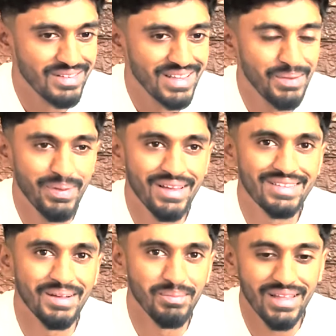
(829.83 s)
Keeping
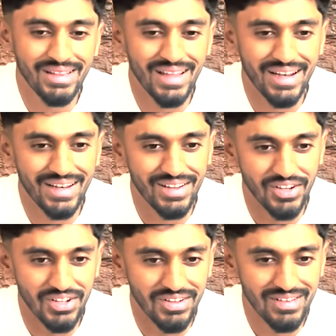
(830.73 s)
is something that
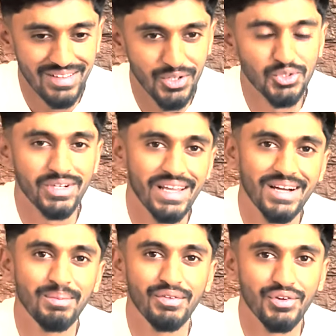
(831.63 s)
you should
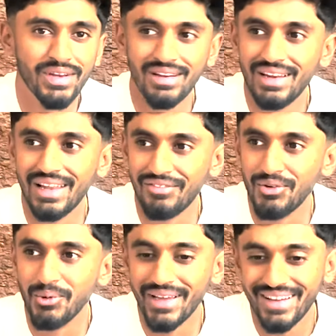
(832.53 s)
take up if you really love
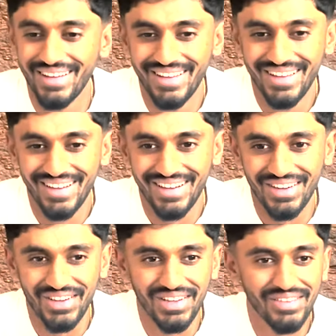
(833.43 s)
doing.
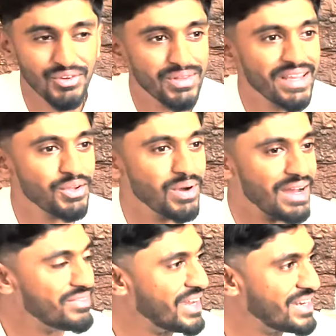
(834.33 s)
If you think you
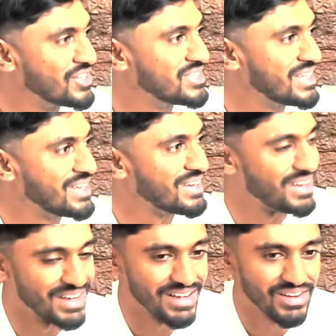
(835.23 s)
have the energy
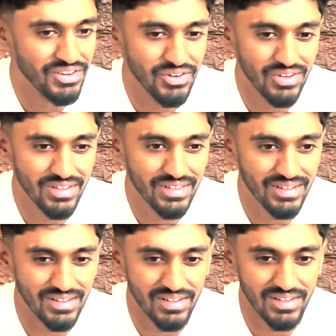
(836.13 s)
and you know
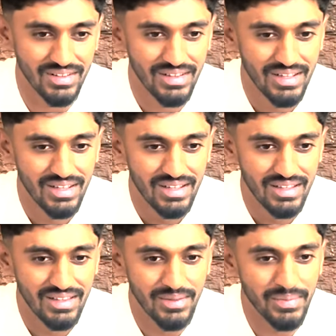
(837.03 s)

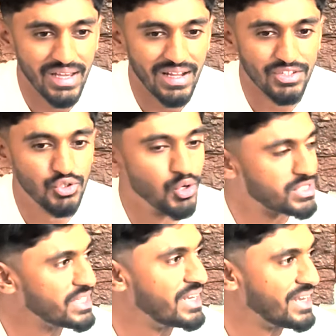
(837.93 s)
ninge aa
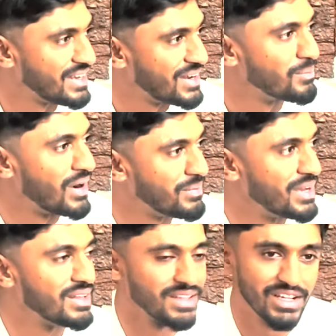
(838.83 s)
josh idre and maadbekandre